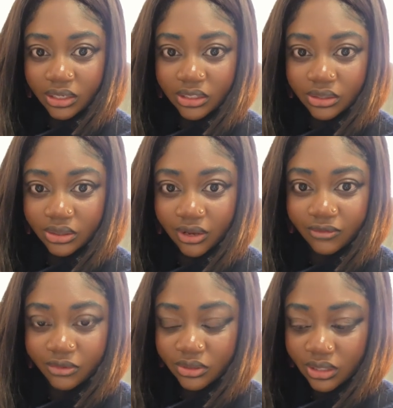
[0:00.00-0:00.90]
should have
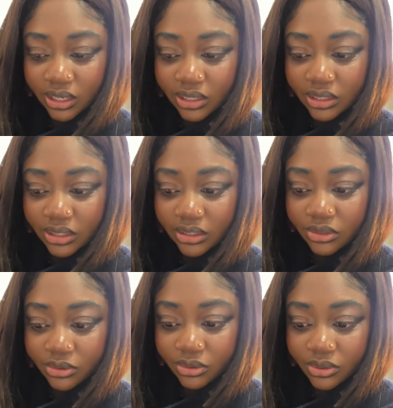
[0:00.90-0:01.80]
noted his
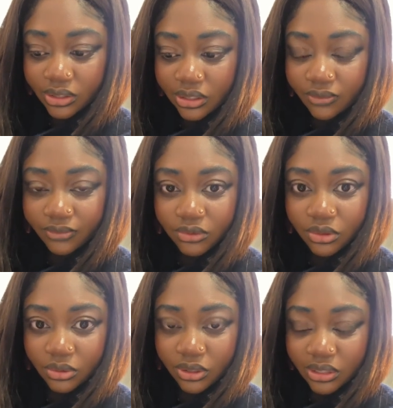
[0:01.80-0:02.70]
cruelty
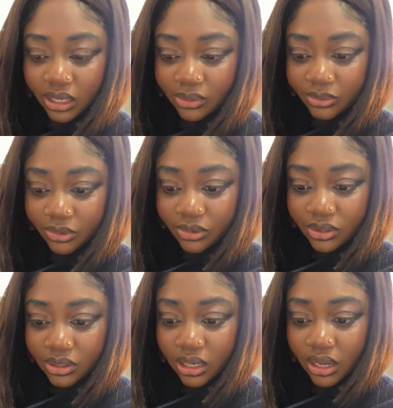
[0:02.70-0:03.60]
towards
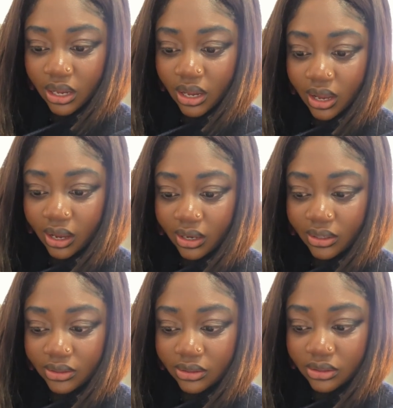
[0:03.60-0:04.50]
animals,
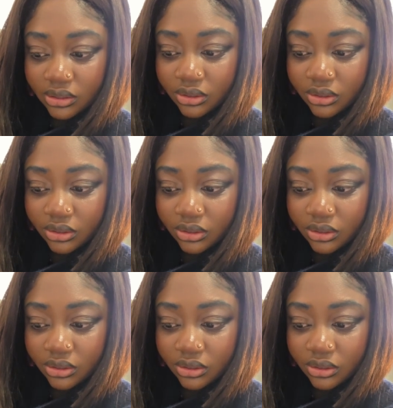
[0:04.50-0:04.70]
and